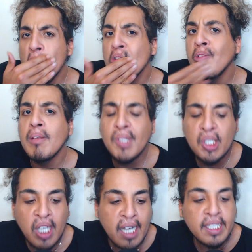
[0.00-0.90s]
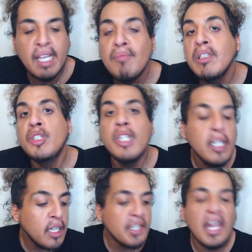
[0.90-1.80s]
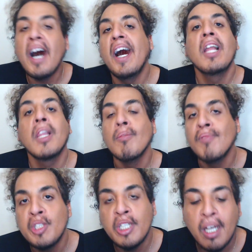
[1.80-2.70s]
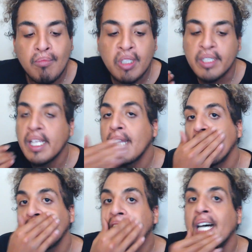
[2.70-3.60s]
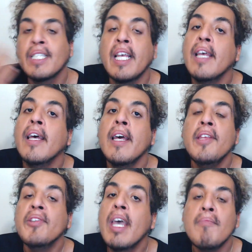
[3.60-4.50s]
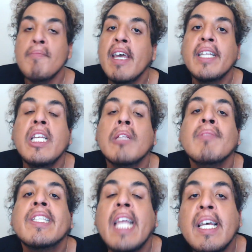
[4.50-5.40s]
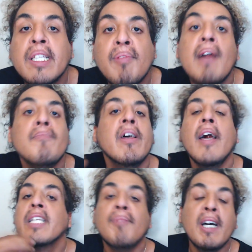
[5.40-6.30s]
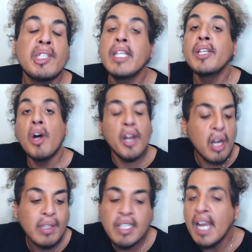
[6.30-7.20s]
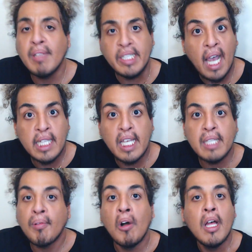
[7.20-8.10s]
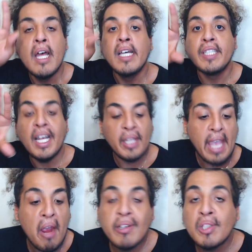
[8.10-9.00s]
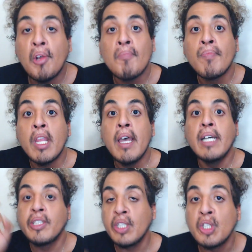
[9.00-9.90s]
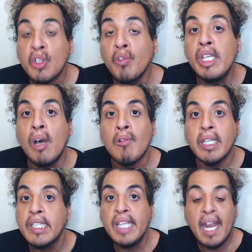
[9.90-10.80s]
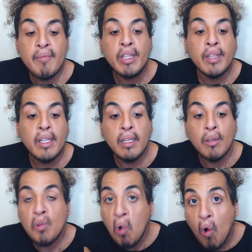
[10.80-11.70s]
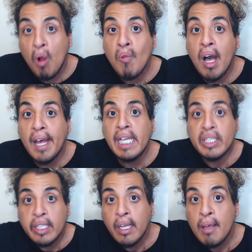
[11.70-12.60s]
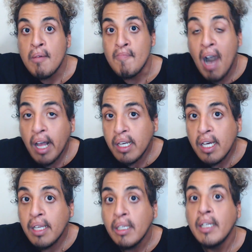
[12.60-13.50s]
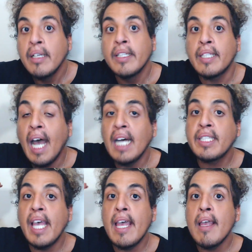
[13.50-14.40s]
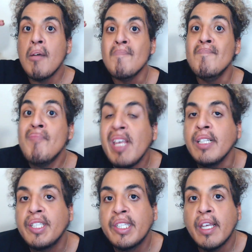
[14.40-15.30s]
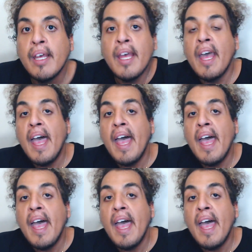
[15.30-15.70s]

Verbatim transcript: Ooh, them shots at Vegeta. Nah, I love Vegeta. I'm just saying, like, Sasuke, you can't be making these mistakes, fam. Especially, no, no, no, it's not even Sasuke's fault. It's not the character. It's the studio. Because it's not even core-wise, manga, Sasuke, beast.